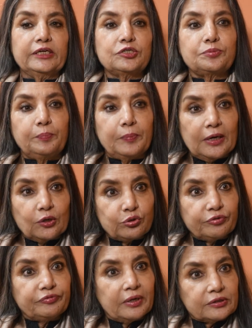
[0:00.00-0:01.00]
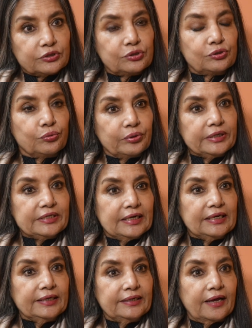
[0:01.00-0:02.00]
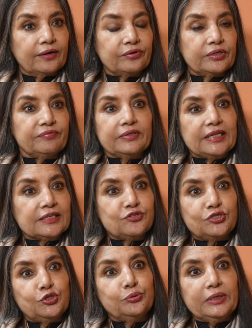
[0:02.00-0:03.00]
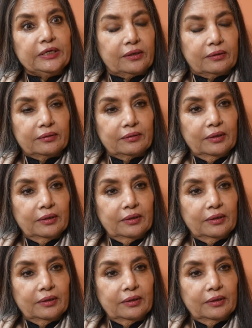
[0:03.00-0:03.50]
It's part of our storytelling narrative, and that's unique.